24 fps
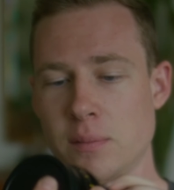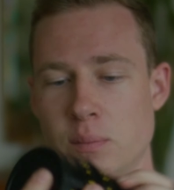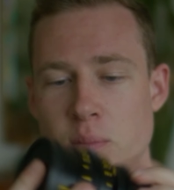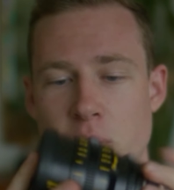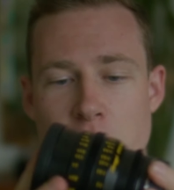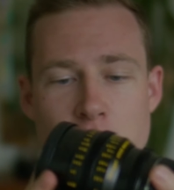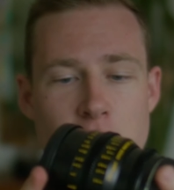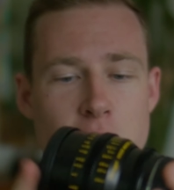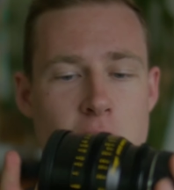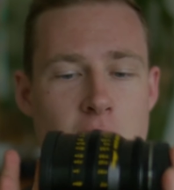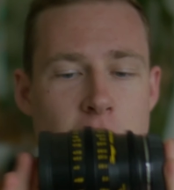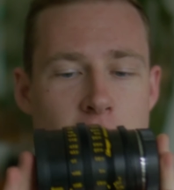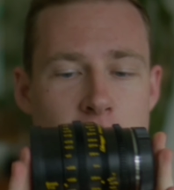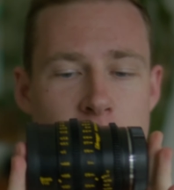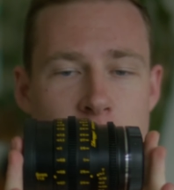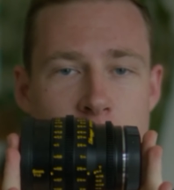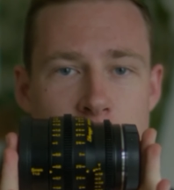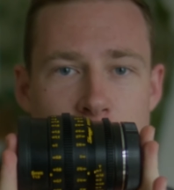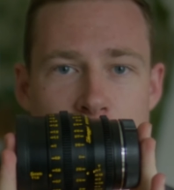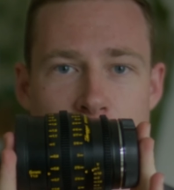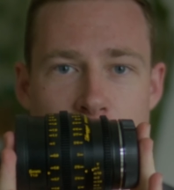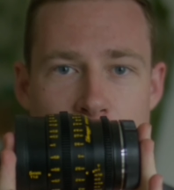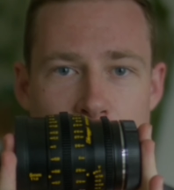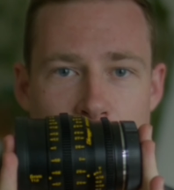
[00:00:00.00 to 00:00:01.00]
Pretty
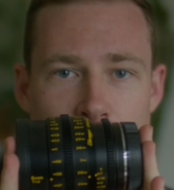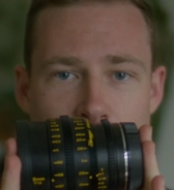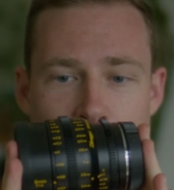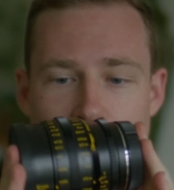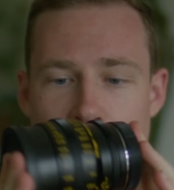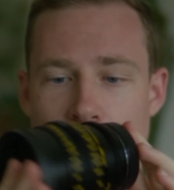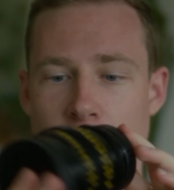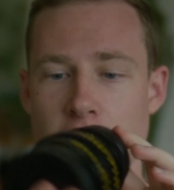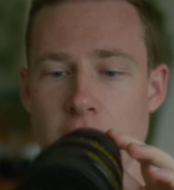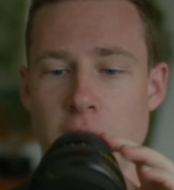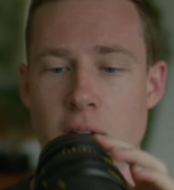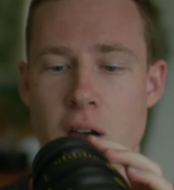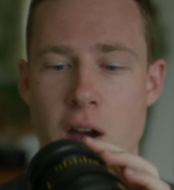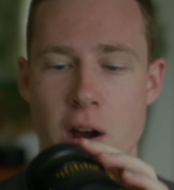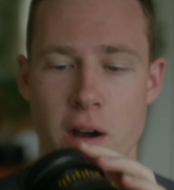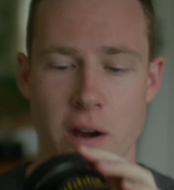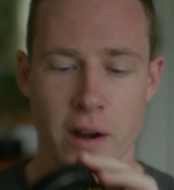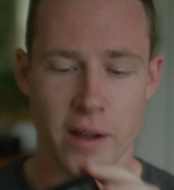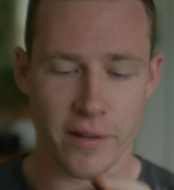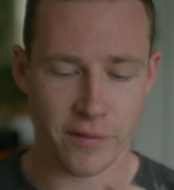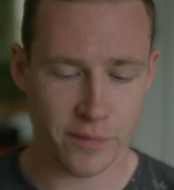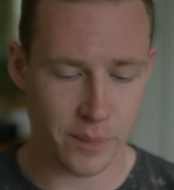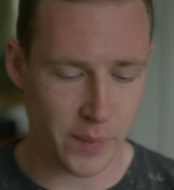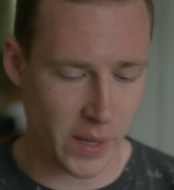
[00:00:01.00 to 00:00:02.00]
crazy, tiny little
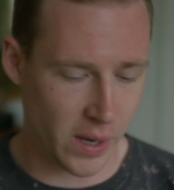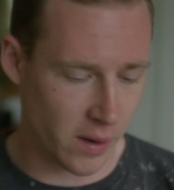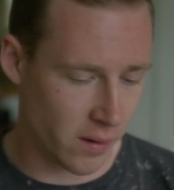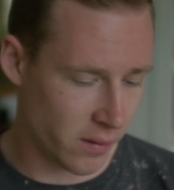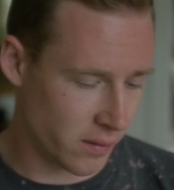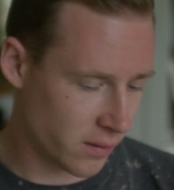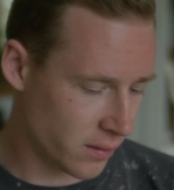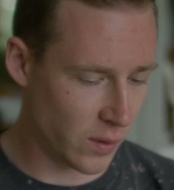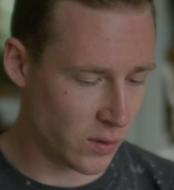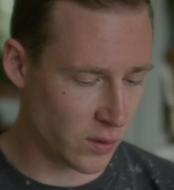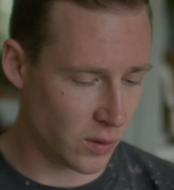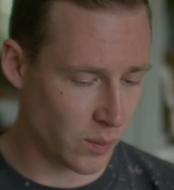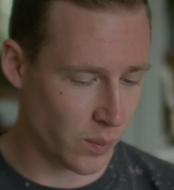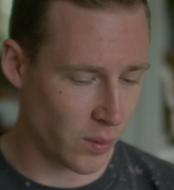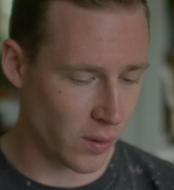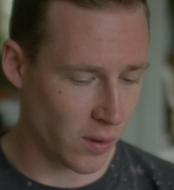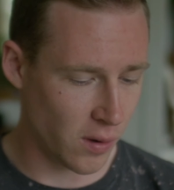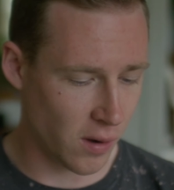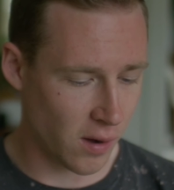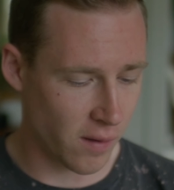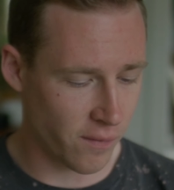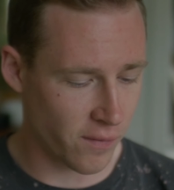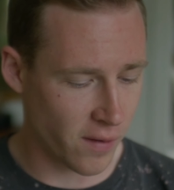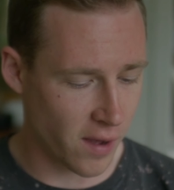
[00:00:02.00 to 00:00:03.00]
RF mount, Super
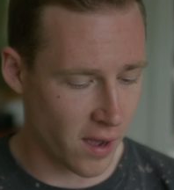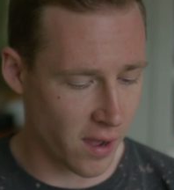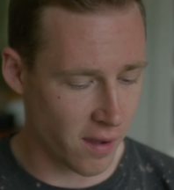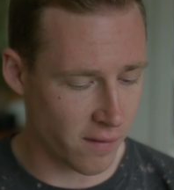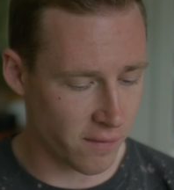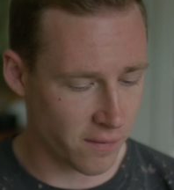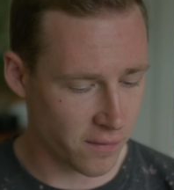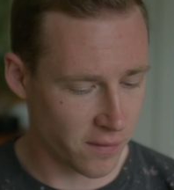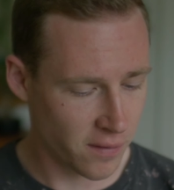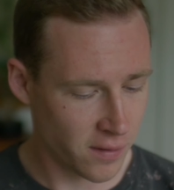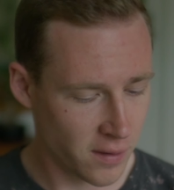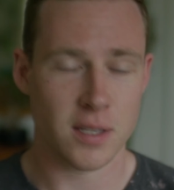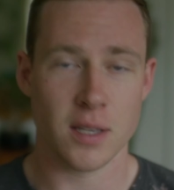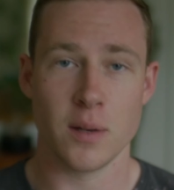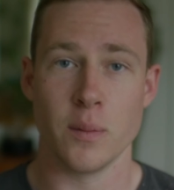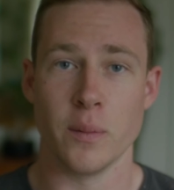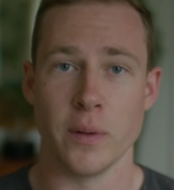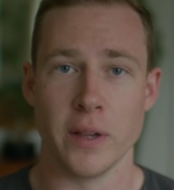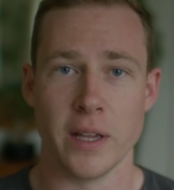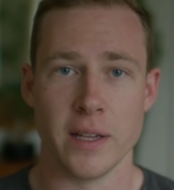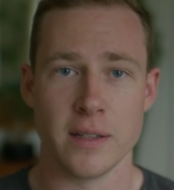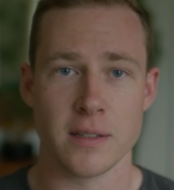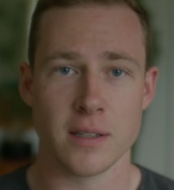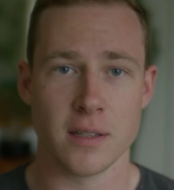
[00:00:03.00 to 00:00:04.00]
35
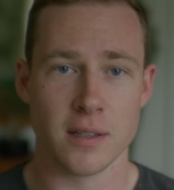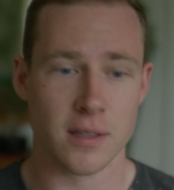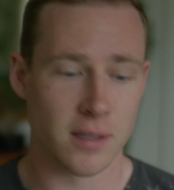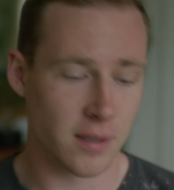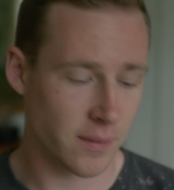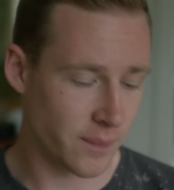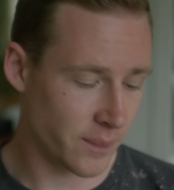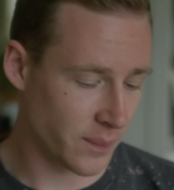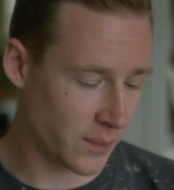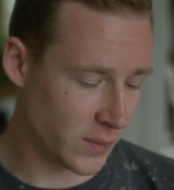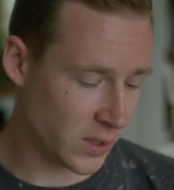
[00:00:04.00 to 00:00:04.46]
cinema lenses.